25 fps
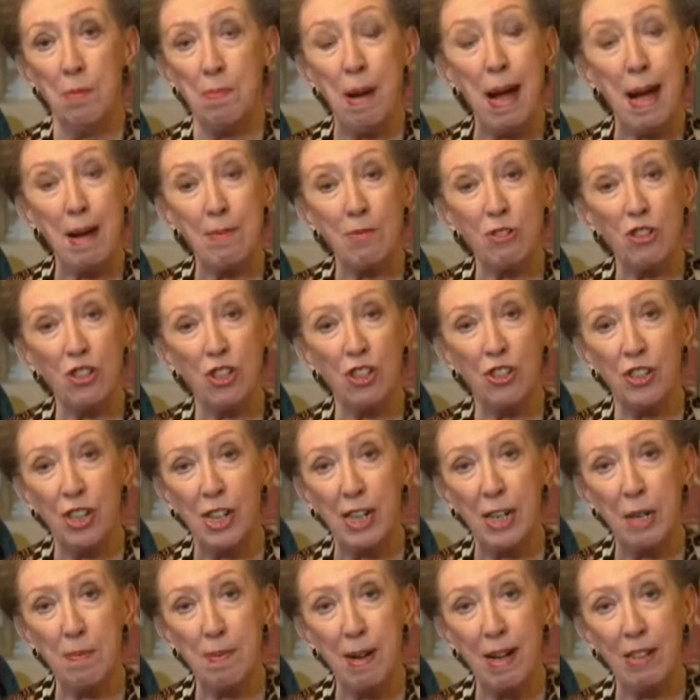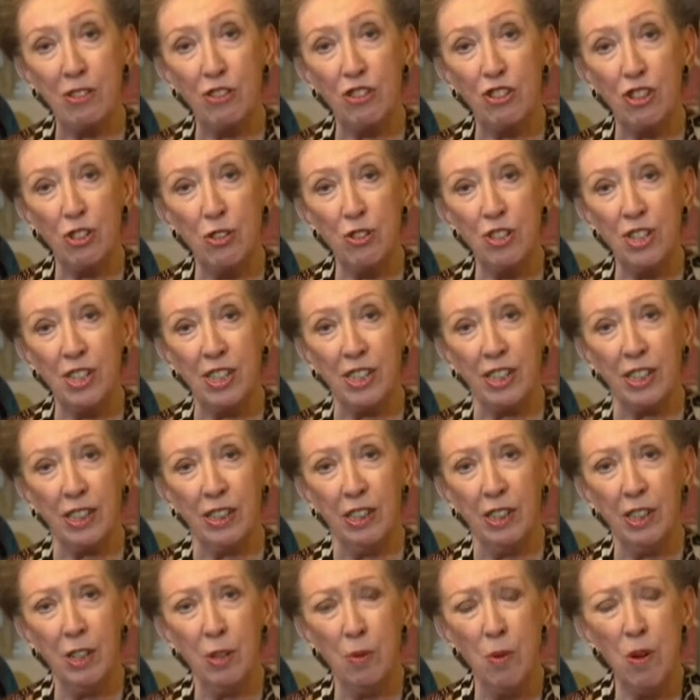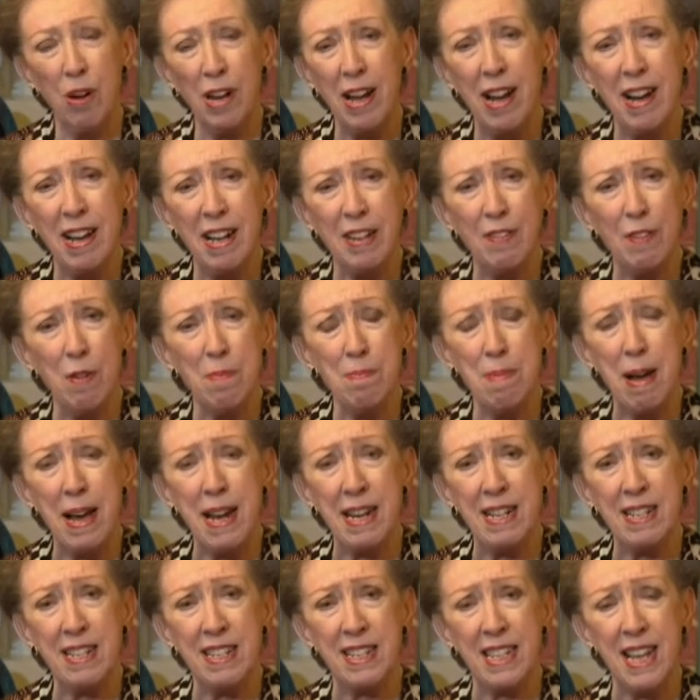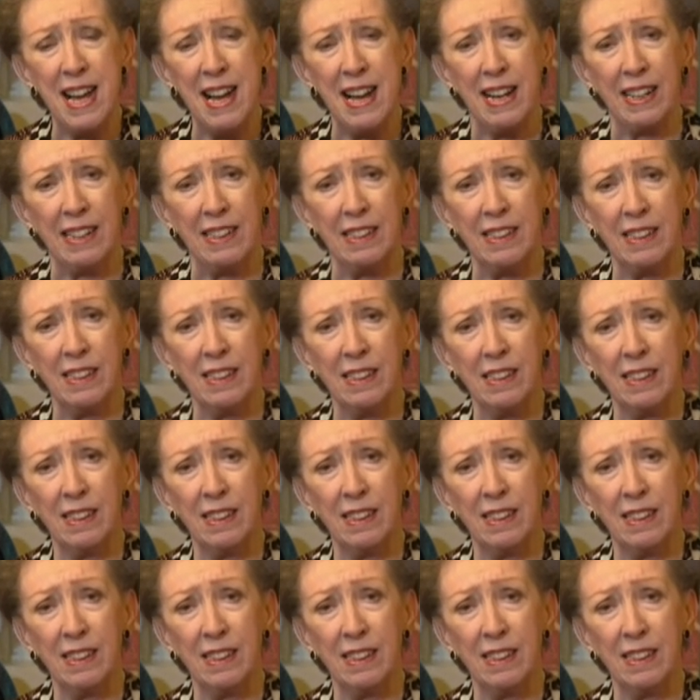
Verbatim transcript: perhaps should think about shooting her. What kind of a man is that?